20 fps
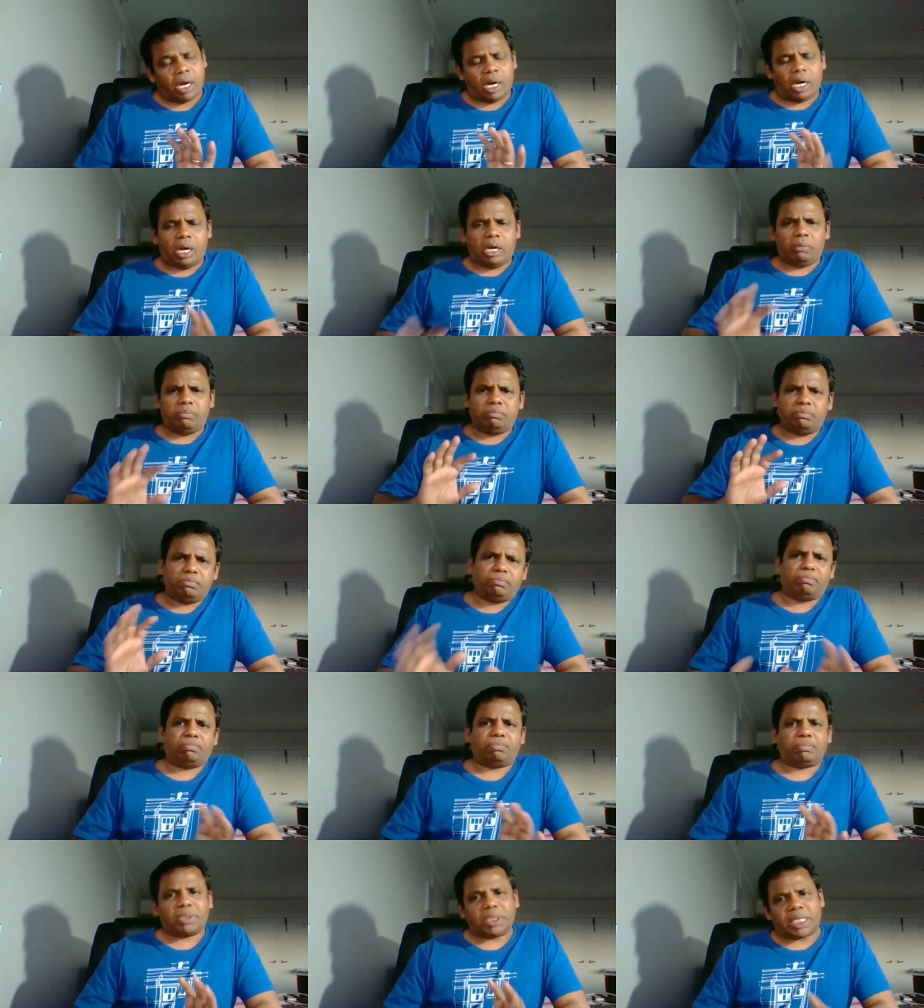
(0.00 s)
uh,
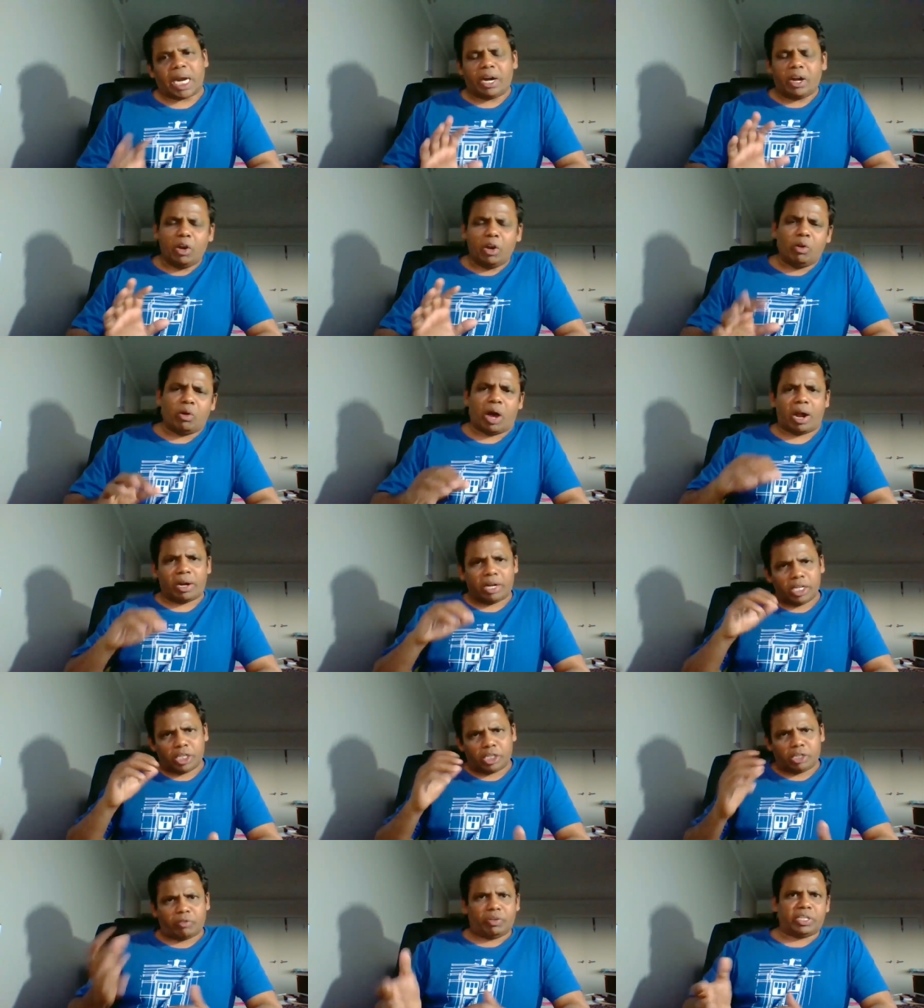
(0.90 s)
I don't know
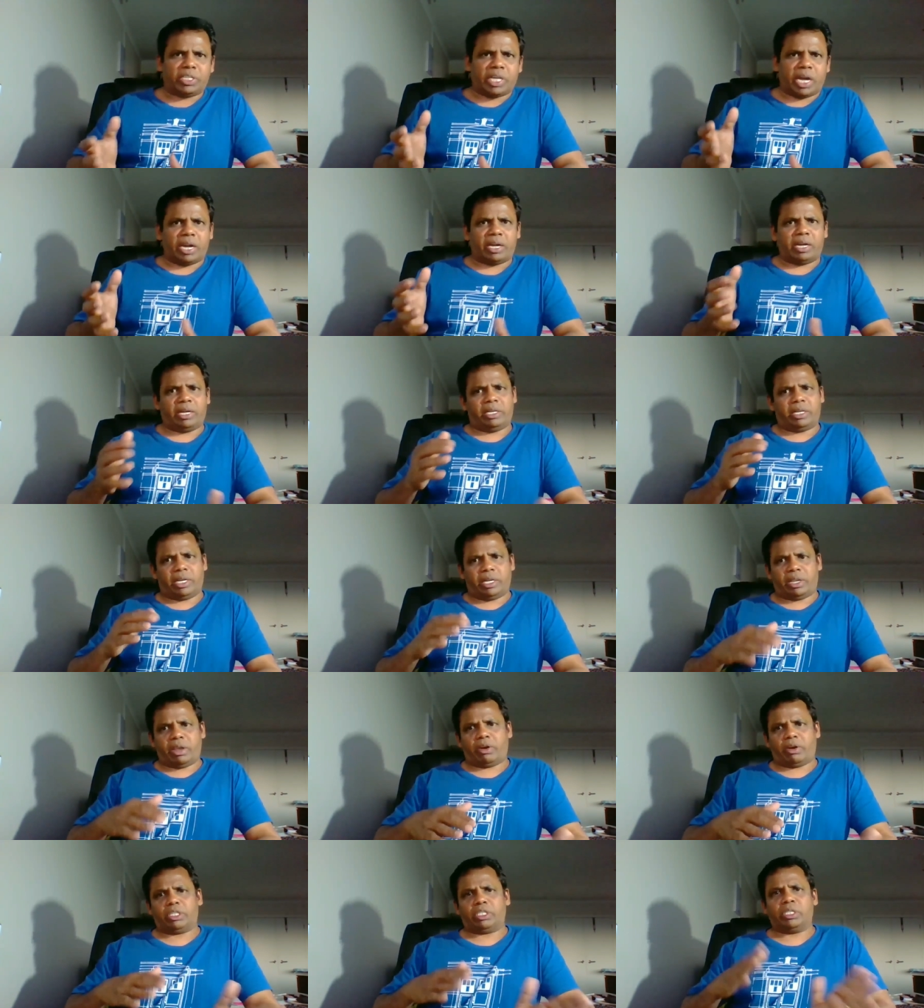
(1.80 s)
unless you've decided
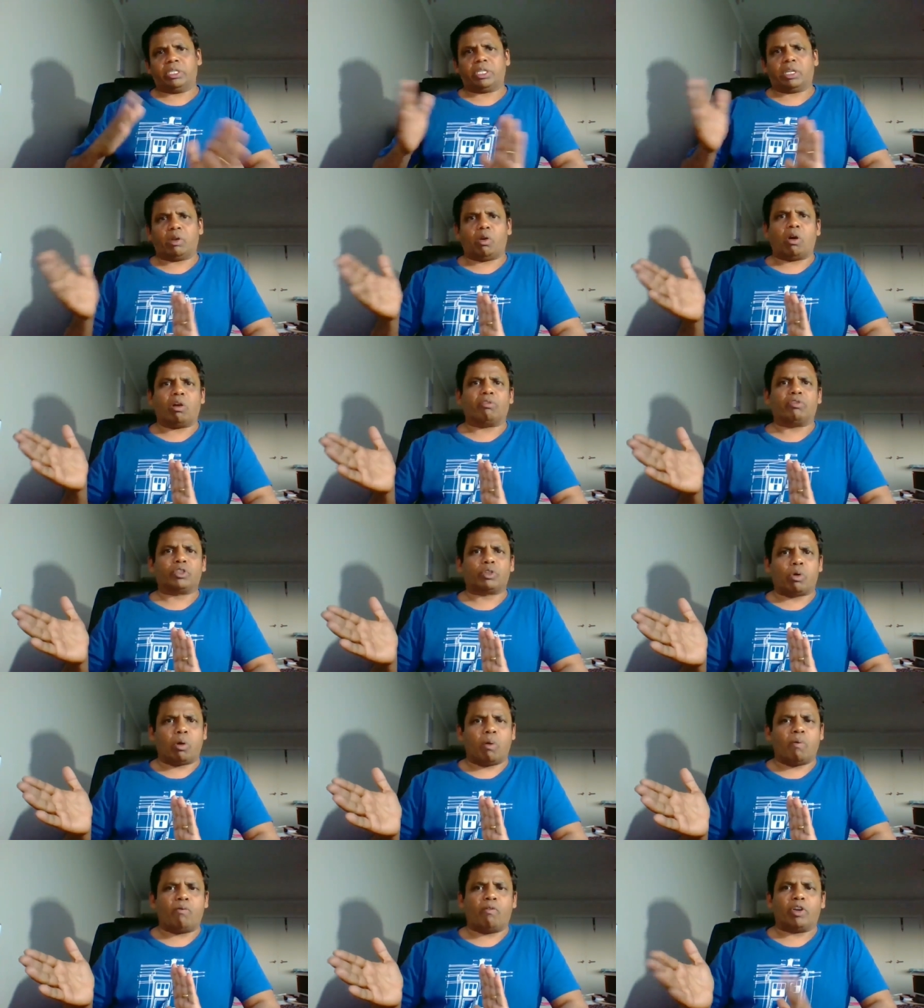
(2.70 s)
that there isn't a lot of
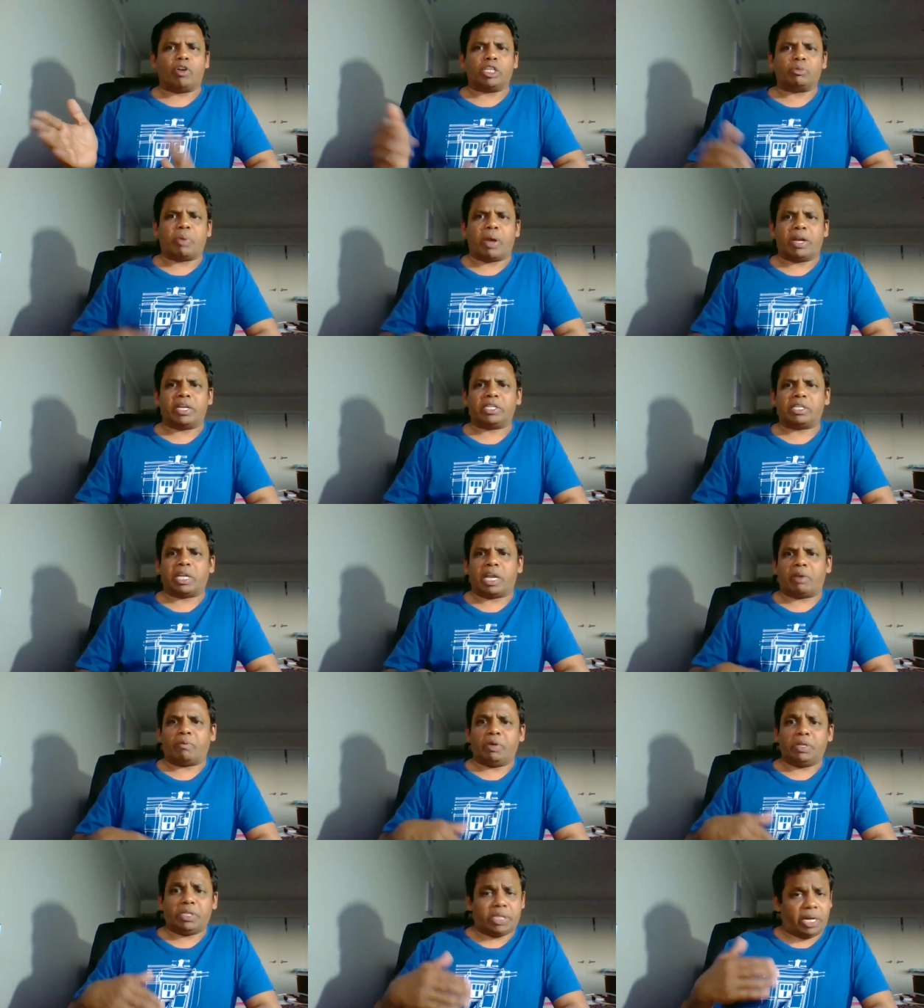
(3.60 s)
scope for Spanish
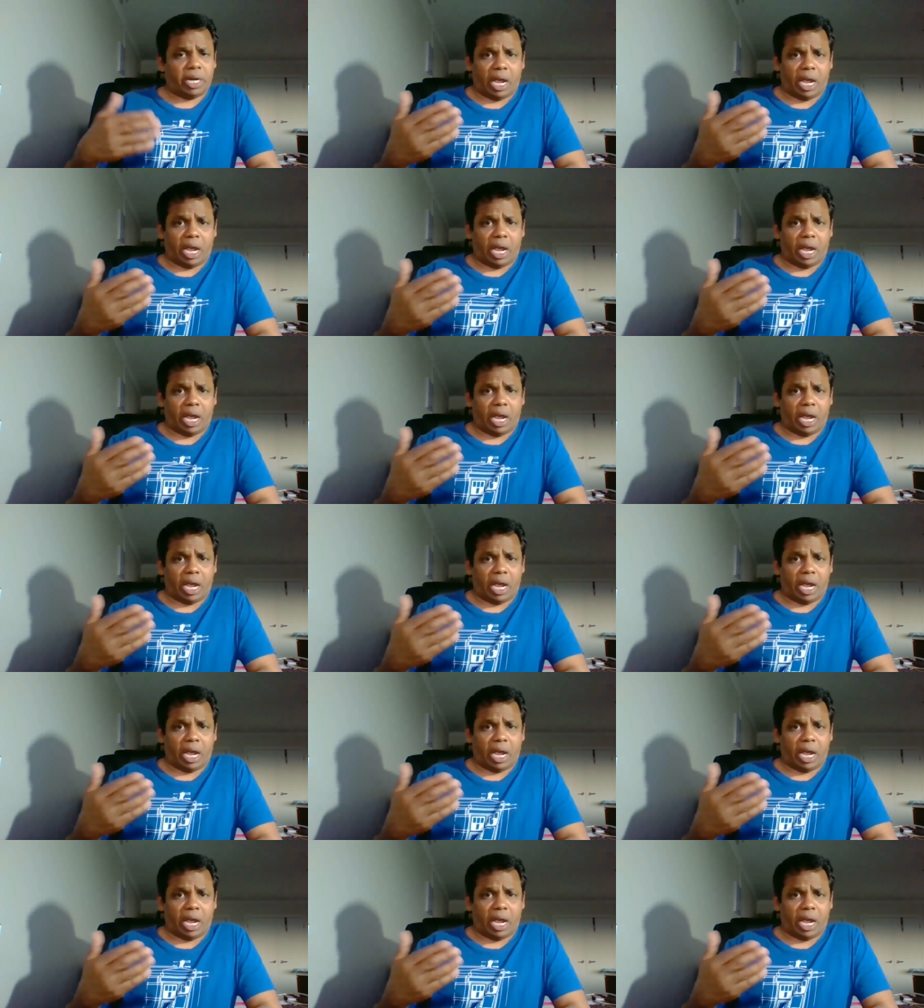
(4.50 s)
language.